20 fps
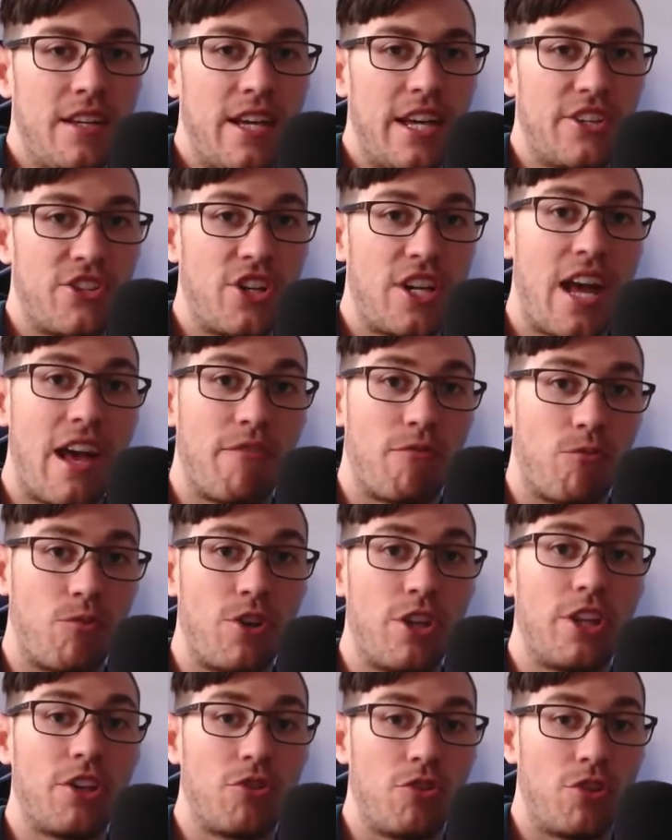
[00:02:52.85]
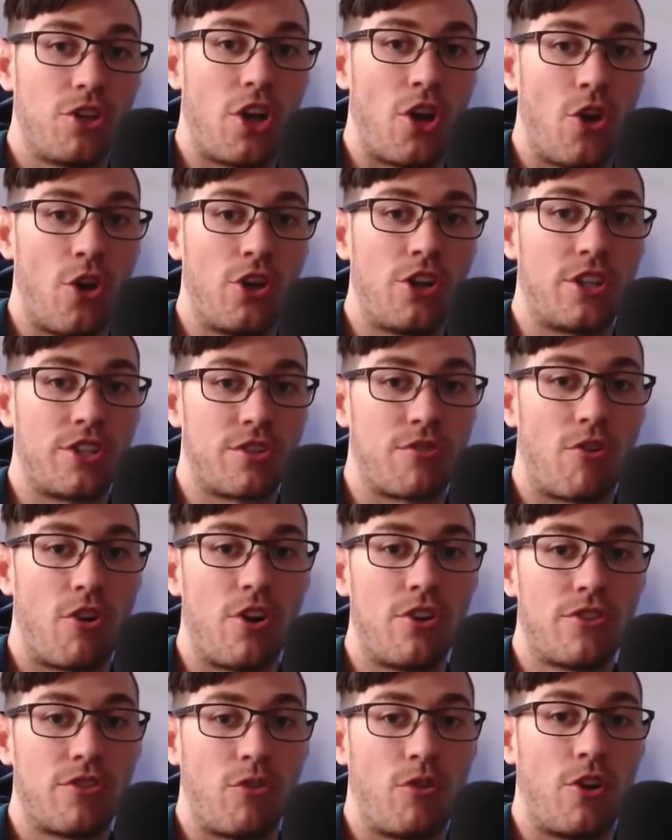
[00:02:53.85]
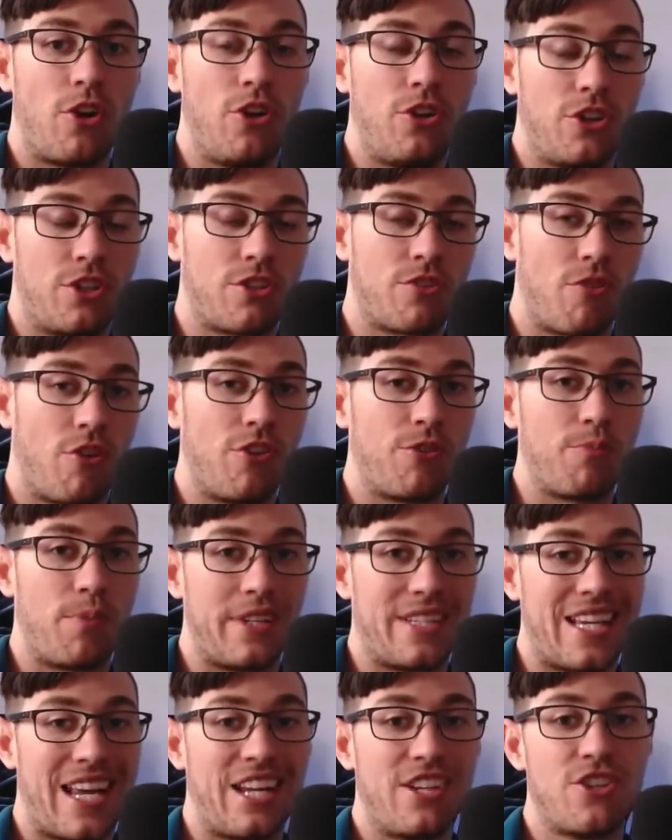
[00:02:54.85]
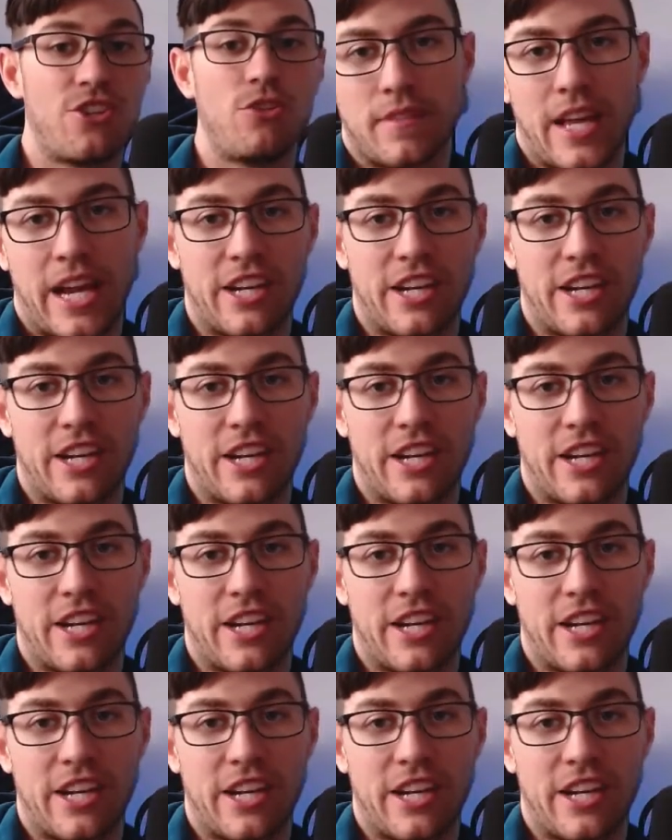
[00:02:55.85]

It should have really good earnings growth or earnings growth potential,